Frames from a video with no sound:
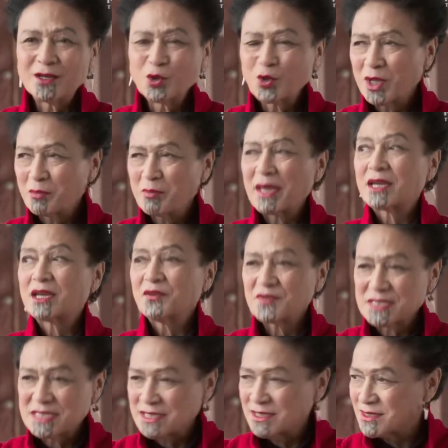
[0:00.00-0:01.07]
looking
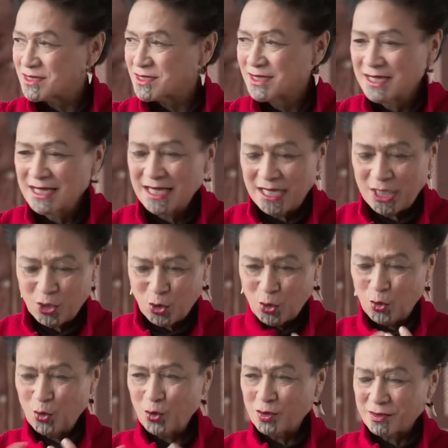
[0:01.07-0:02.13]
magnificent in
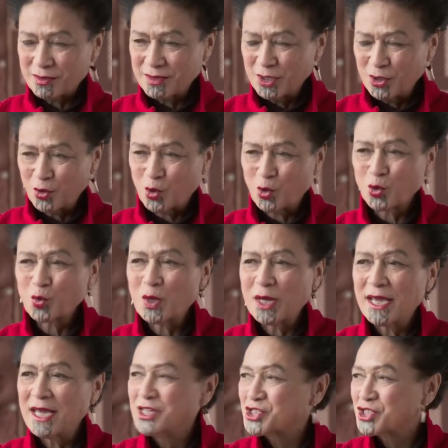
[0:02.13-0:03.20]
her, you know,
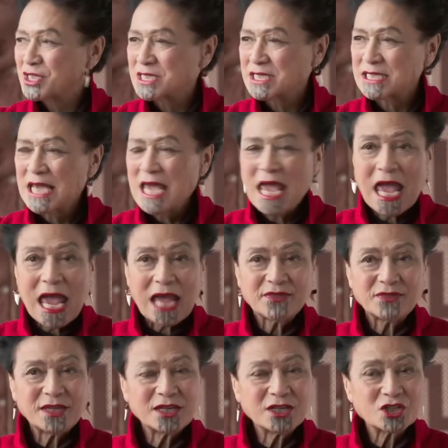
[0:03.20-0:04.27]
korowai as she did.
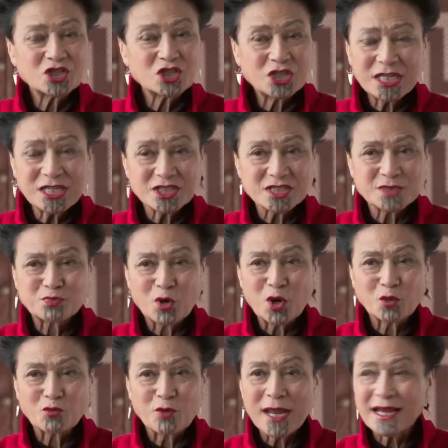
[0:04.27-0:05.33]
And then she just
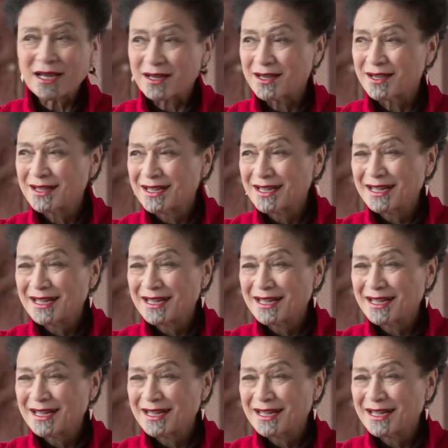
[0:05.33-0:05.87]
broke rank.